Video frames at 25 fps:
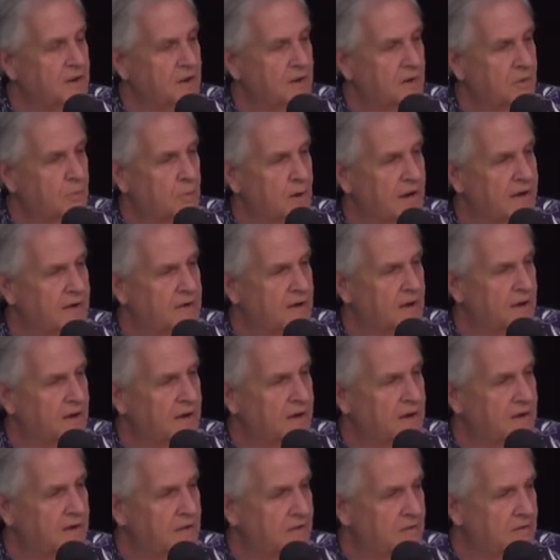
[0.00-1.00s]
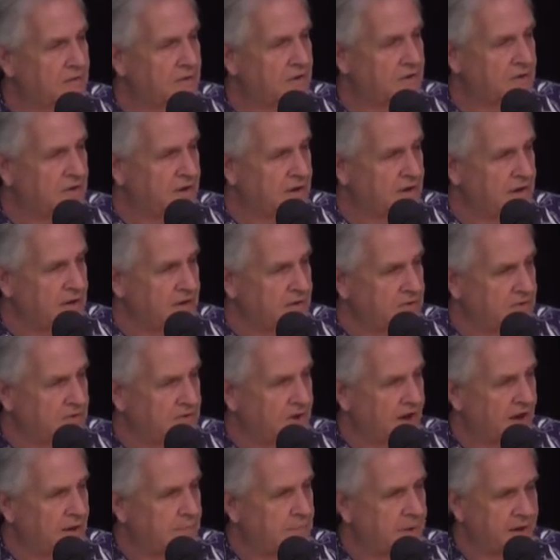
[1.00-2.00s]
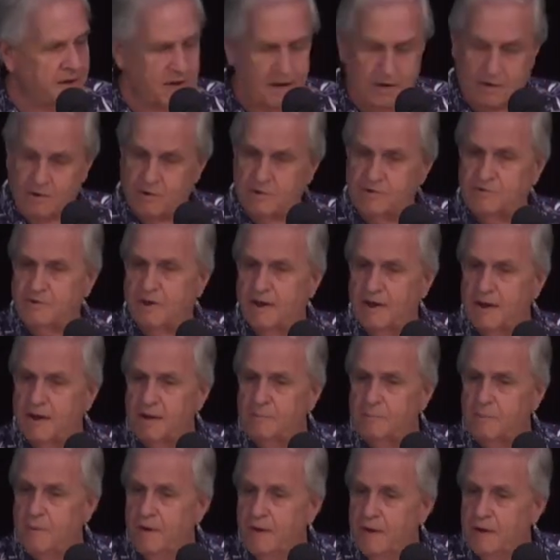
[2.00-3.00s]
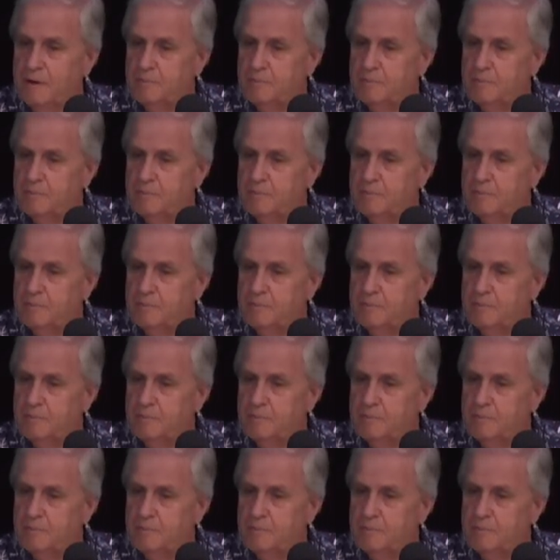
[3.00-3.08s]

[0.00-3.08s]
when uh, the day of Pentecost came,